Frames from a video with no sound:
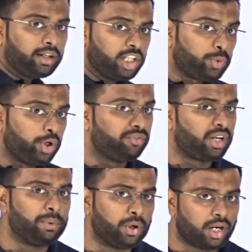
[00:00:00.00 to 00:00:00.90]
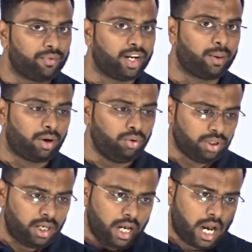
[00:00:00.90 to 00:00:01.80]
this point of time you are aware
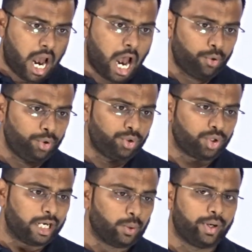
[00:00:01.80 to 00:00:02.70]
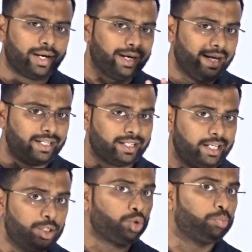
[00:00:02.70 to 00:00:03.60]
about how do you convert liter
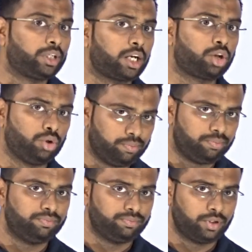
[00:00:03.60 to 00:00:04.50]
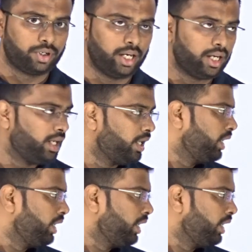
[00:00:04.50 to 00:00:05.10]
into meter cube. Okay.